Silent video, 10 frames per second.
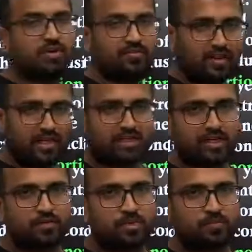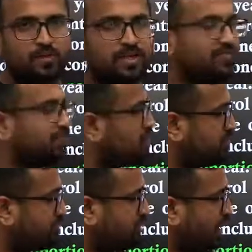this PDF,
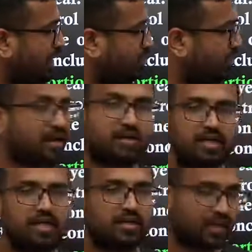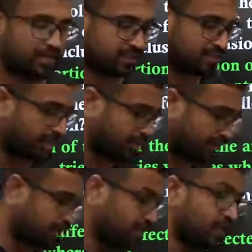I'll mark D as green,
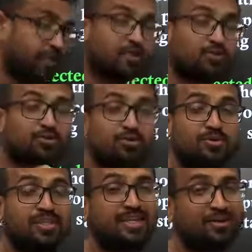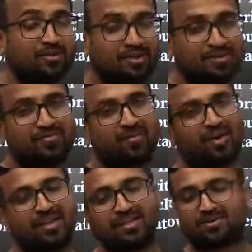right? So in the year
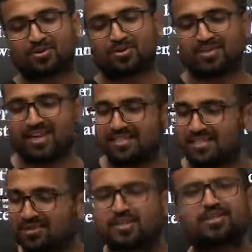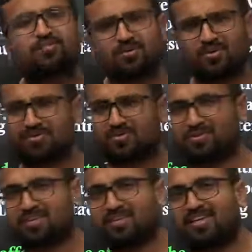2014, this question was asked. This was such a beautiful
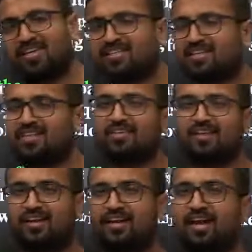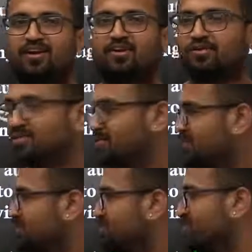question. Such a delight to
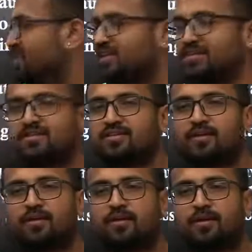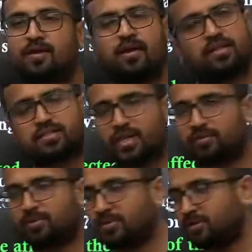solve this. Let's take
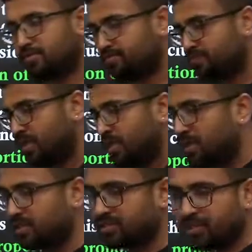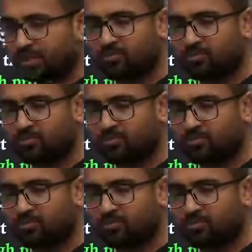a breather. Let's take a